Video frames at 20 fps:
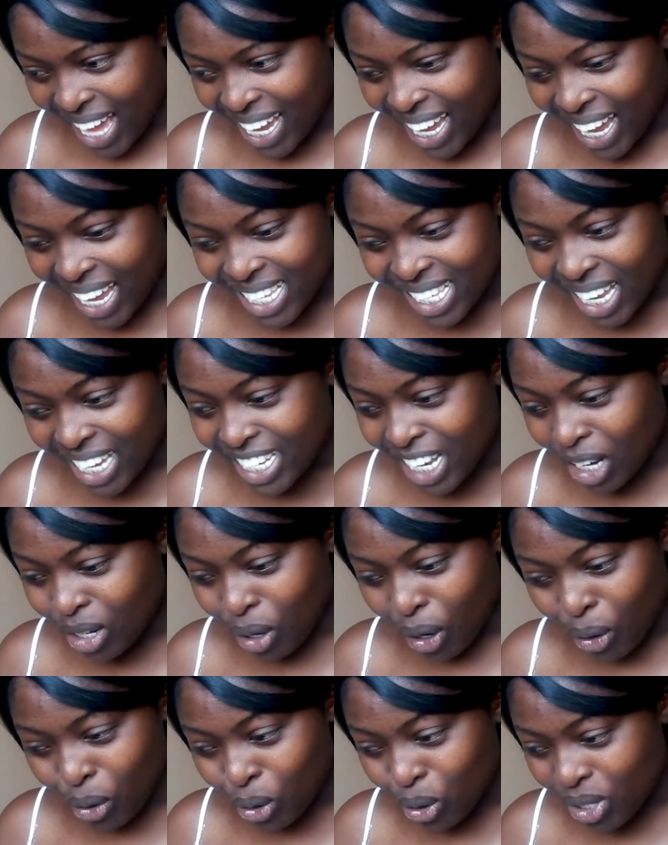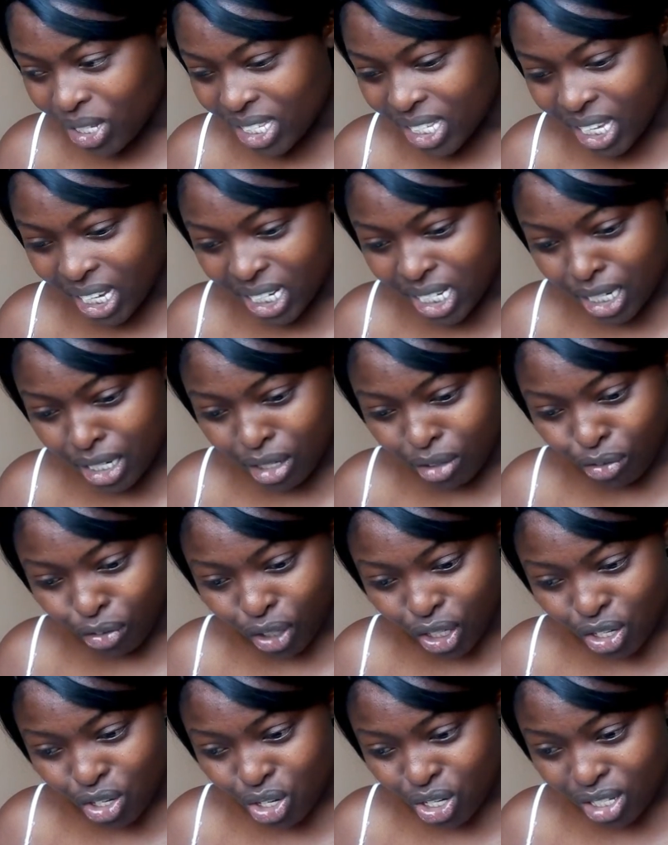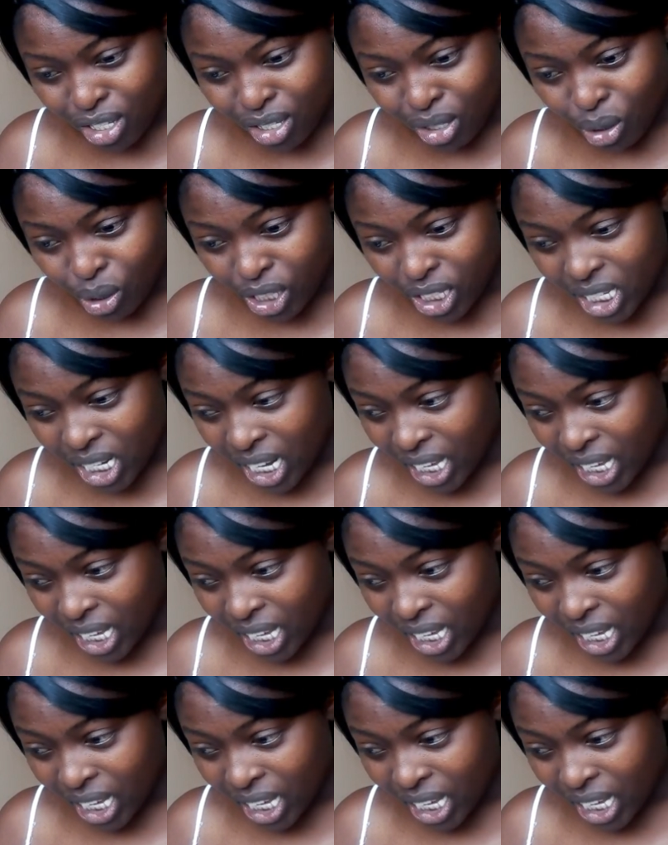Guys, I tell you, I always get different results.